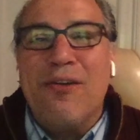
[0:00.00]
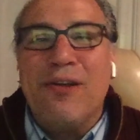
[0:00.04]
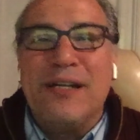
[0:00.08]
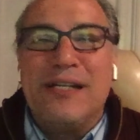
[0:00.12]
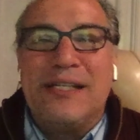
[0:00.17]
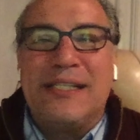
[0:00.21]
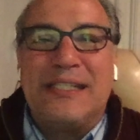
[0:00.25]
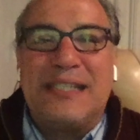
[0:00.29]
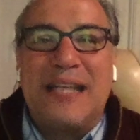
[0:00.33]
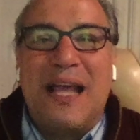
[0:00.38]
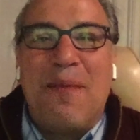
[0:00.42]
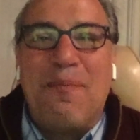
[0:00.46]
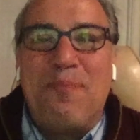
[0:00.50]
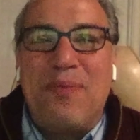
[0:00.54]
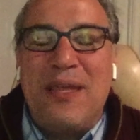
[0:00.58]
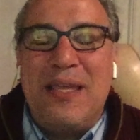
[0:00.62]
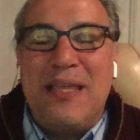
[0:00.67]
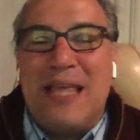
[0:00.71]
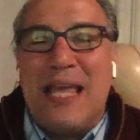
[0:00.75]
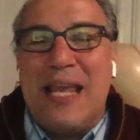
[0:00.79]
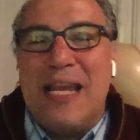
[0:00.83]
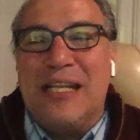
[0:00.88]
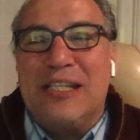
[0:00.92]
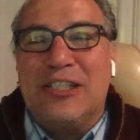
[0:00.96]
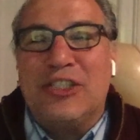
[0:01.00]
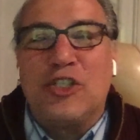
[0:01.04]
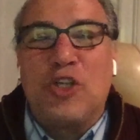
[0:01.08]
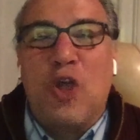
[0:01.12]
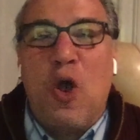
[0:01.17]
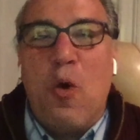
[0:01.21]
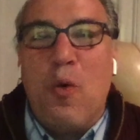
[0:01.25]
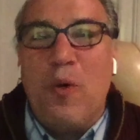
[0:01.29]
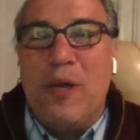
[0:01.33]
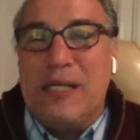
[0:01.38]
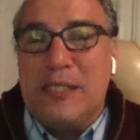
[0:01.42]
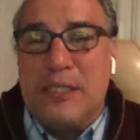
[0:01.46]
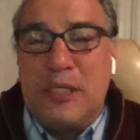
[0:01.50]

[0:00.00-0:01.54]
is something that is going